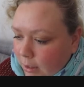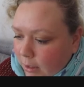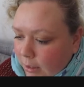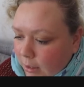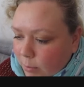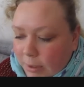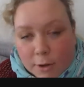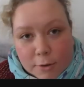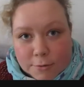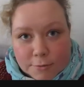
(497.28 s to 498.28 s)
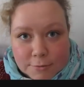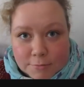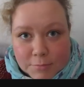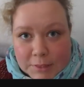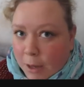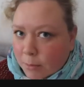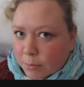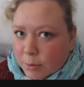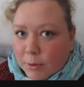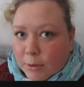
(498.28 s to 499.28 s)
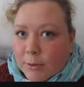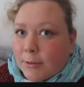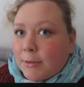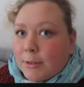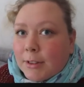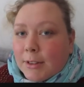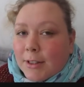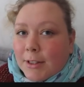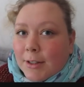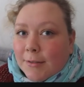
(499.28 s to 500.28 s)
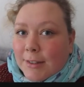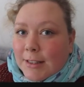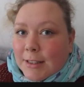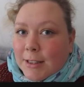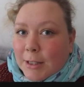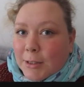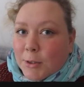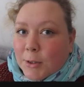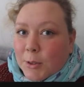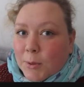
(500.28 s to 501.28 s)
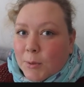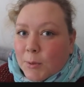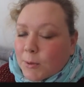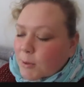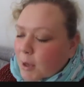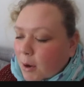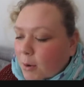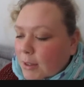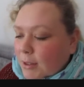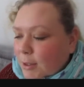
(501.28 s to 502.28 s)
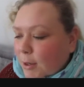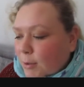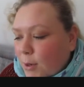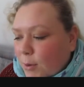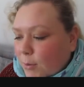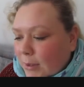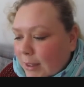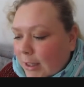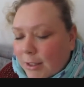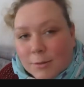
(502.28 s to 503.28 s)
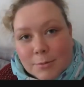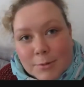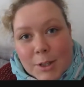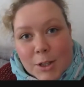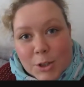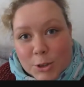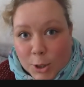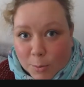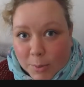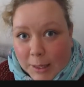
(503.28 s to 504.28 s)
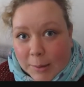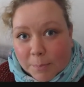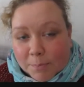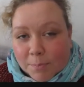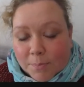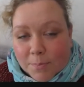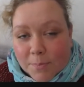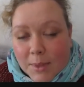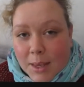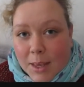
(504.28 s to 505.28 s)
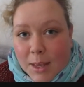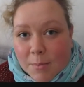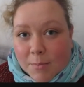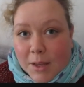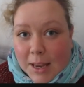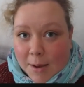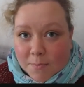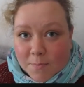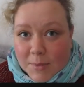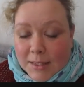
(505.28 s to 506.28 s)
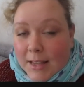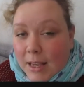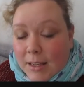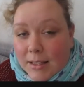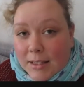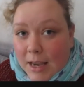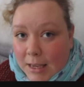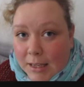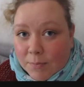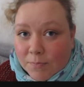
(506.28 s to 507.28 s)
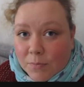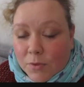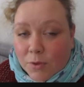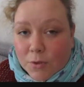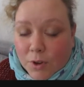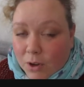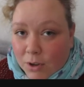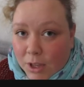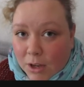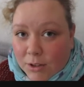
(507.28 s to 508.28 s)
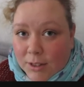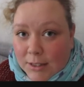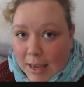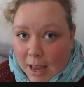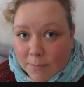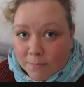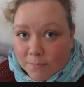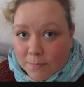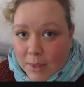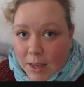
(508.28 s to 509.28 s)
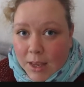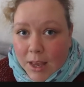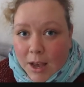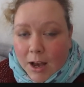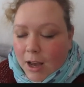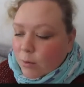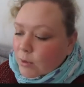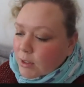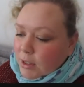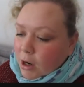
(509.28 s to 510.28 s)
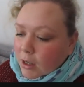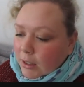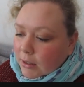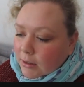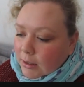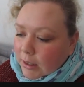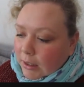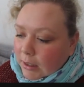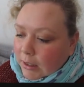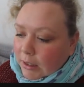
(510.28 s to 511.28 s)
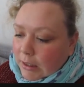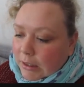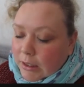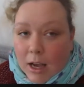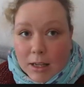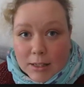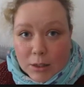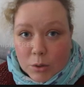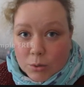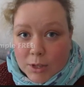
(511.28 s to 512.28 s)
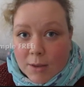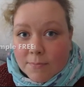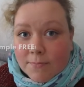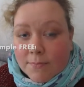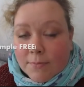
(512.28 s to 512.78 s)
little bit of temple visiting too, so it's not only shopping. But yeah, the second day for 4,000 yen, I would start it in Asakusa